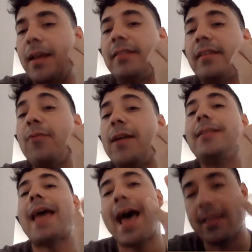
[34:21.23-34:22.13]
It's a
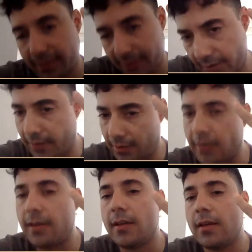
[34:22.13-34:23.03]
fantastic.
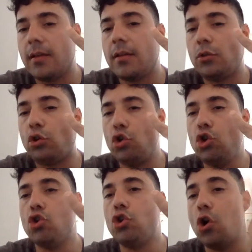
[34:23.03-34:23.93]
Do
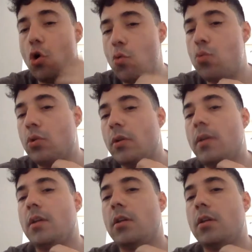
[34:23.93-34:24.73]
you know